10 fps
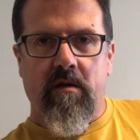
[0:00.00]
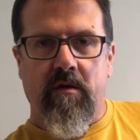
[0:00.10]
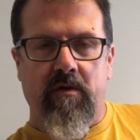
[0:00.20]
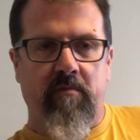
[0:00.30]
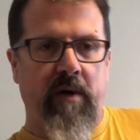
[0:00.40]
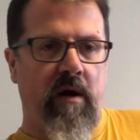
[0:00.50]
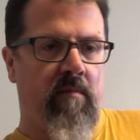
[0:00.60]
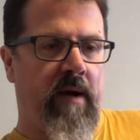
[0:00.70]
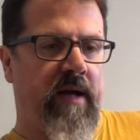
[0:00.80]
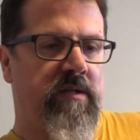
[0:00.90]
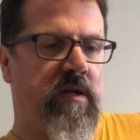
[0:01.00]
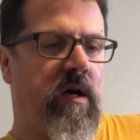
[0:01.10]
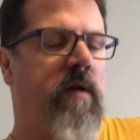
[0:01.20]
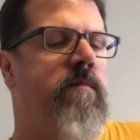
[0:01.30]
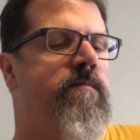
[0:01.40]
Their bear
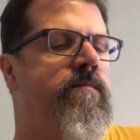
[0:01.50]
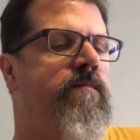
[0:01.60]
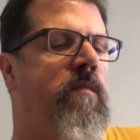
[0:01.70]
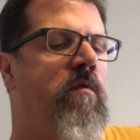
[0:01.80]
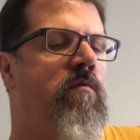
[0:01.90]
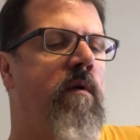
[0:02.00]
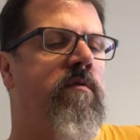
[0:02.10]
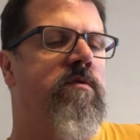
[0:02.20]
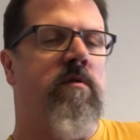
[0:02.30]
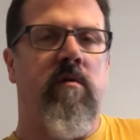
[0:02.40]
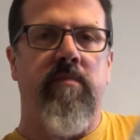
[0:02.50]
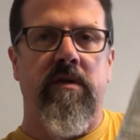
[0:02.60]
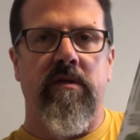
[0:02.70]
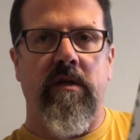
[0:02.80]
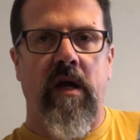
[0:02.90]
mascot, Revelstoke,
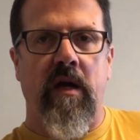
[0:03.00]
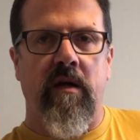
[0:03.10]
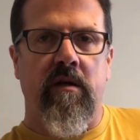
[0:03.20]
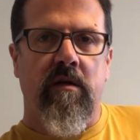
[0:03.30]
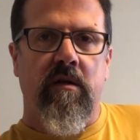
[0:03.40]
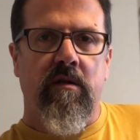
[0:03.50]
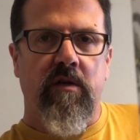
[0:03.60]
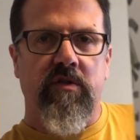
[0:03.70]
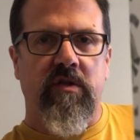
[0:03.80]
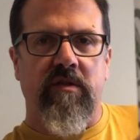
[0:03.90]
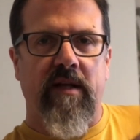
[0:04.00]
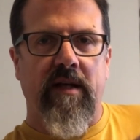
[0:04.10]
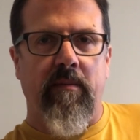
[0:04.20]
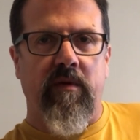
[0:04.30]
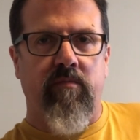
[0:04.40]
BC, Canada. Looks just like
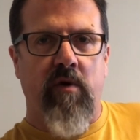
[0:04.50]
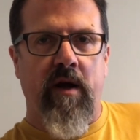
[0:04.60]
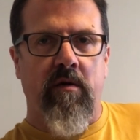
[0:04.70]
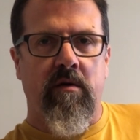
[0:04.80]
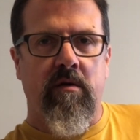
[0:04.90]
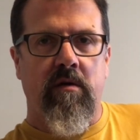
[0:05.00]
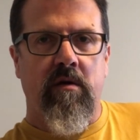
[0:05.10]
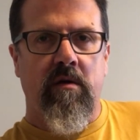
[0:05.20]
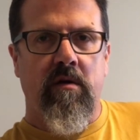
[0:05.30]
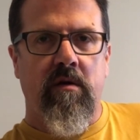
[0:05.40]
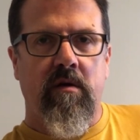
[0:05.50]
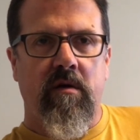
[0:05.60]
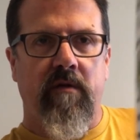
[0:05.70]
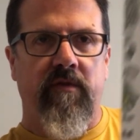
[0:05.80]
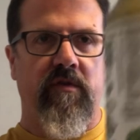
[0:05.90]
that, but it's brown.
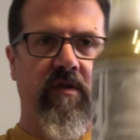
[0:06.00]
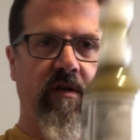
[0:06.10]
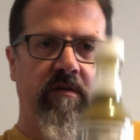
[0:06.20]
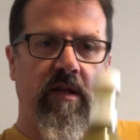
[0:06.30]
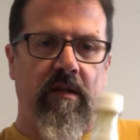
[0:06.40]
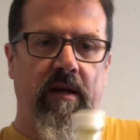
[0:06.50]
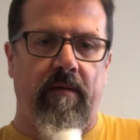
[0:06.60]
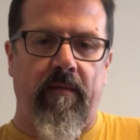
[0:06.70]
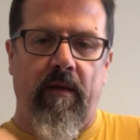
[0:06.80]
A few stickers like that.